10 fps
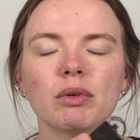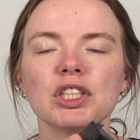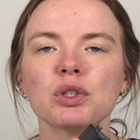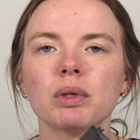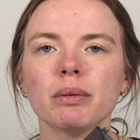we
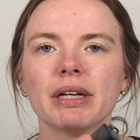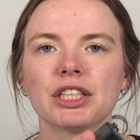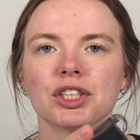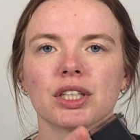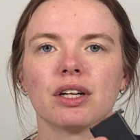just want to make
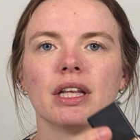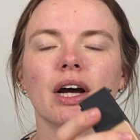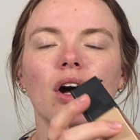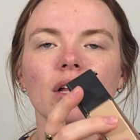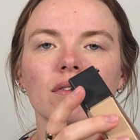sure
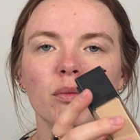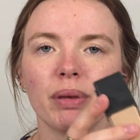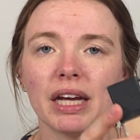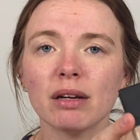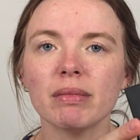that all of the
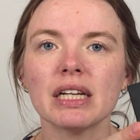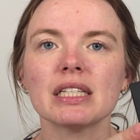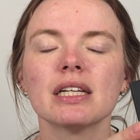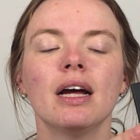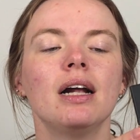
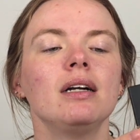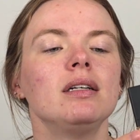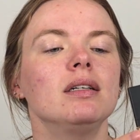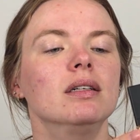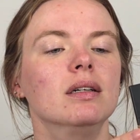pigment
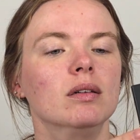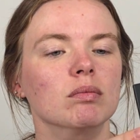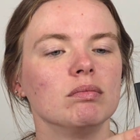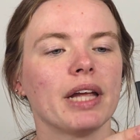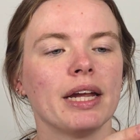
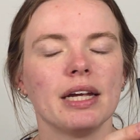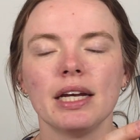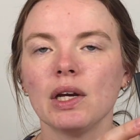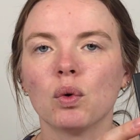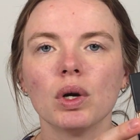and
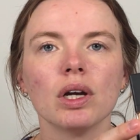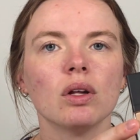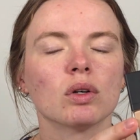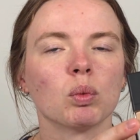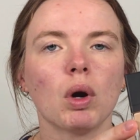any
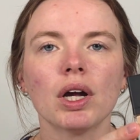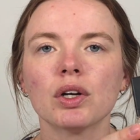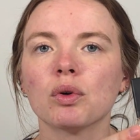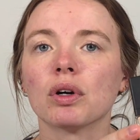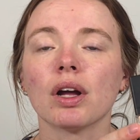oil or water
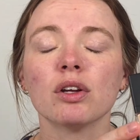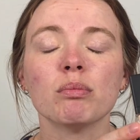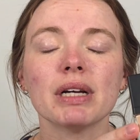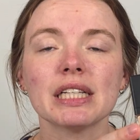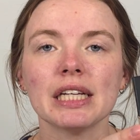or other
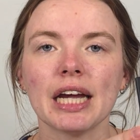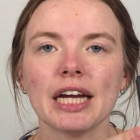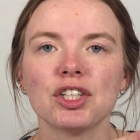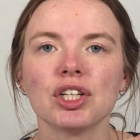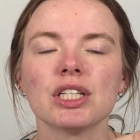mixing
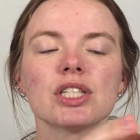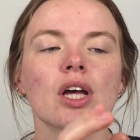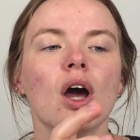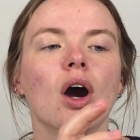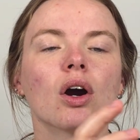agents
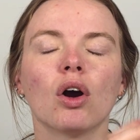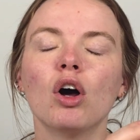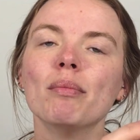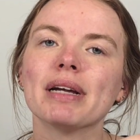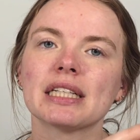are
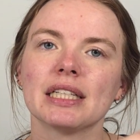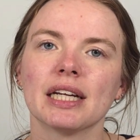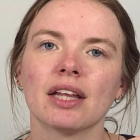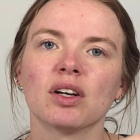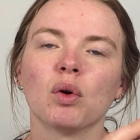all mixed
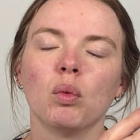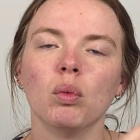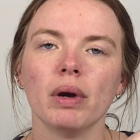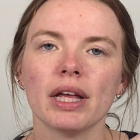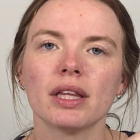together
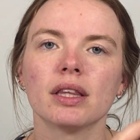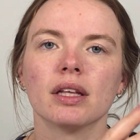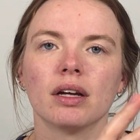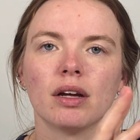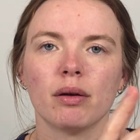with
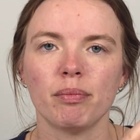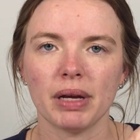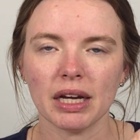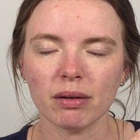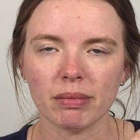the
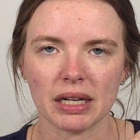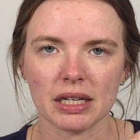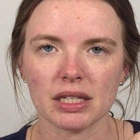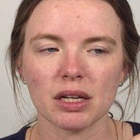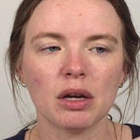
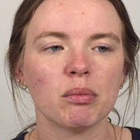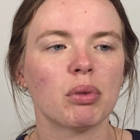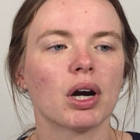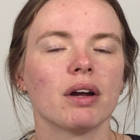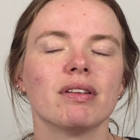pigment
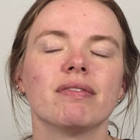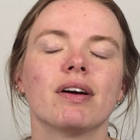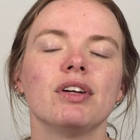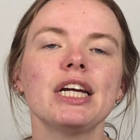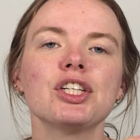part of the
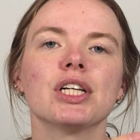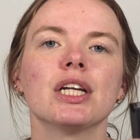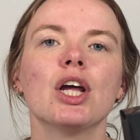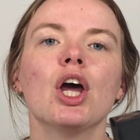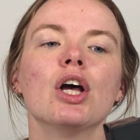
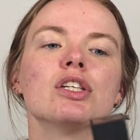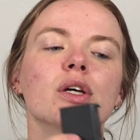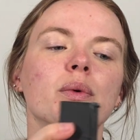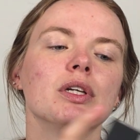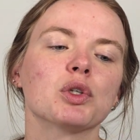foundation, so
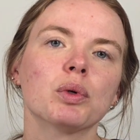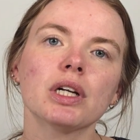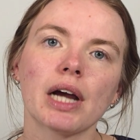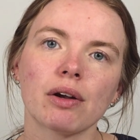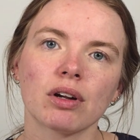that when we squirt it
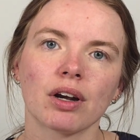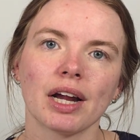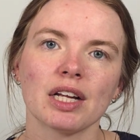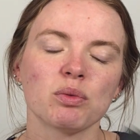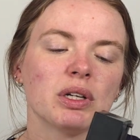out on our
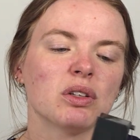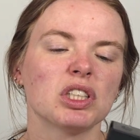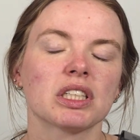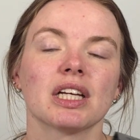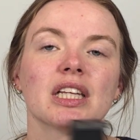hands, we don't
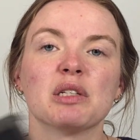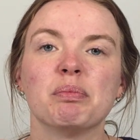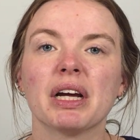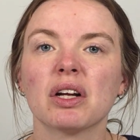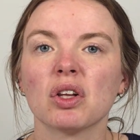just get this
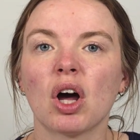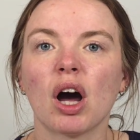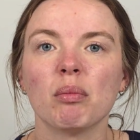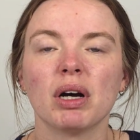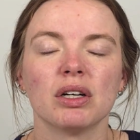big
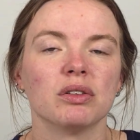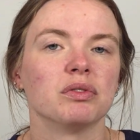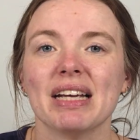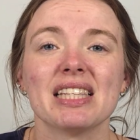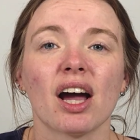glob of
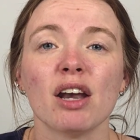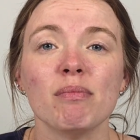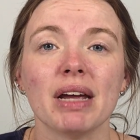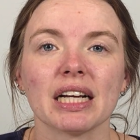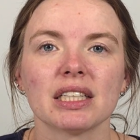it's
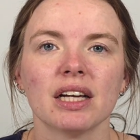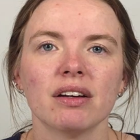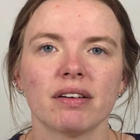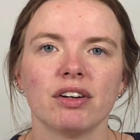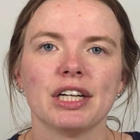unmixed
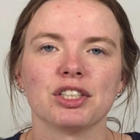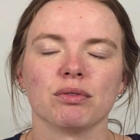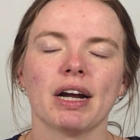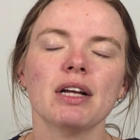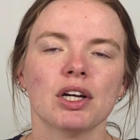foundation,
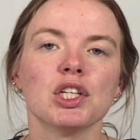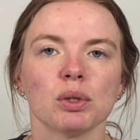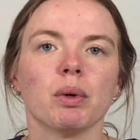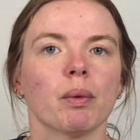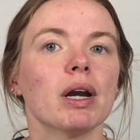right?
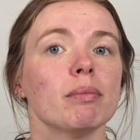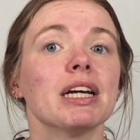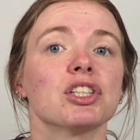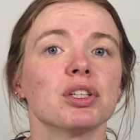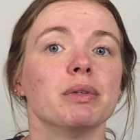So we want to
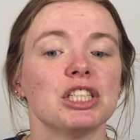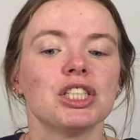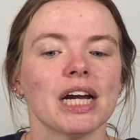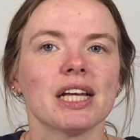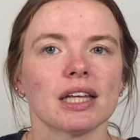make sure we
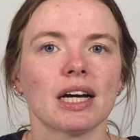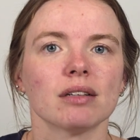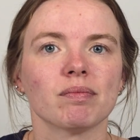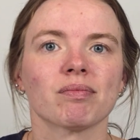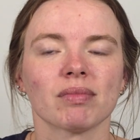shake
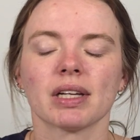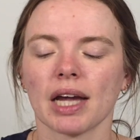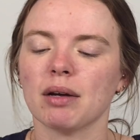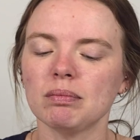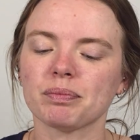that,
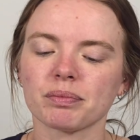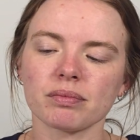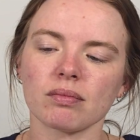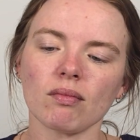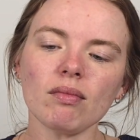okay?
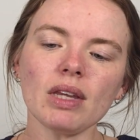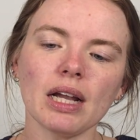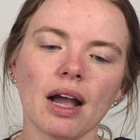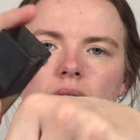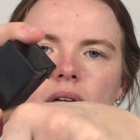
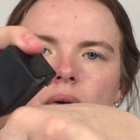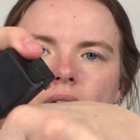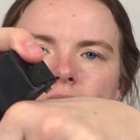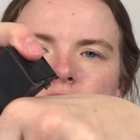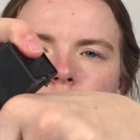We're gonna go ahead and